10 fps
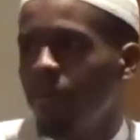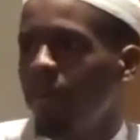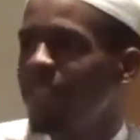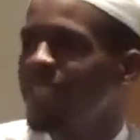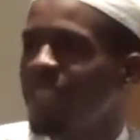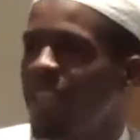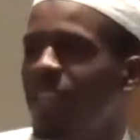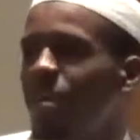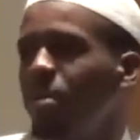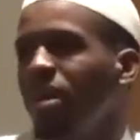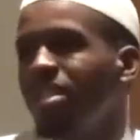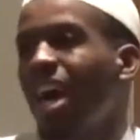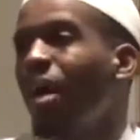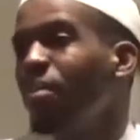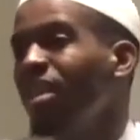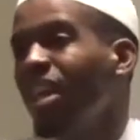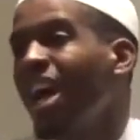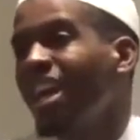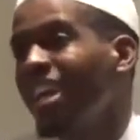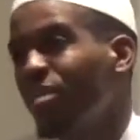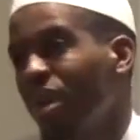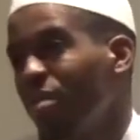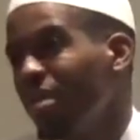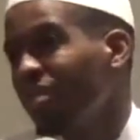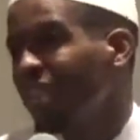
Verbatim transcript: But it's nothing compared to how many I get when I'm in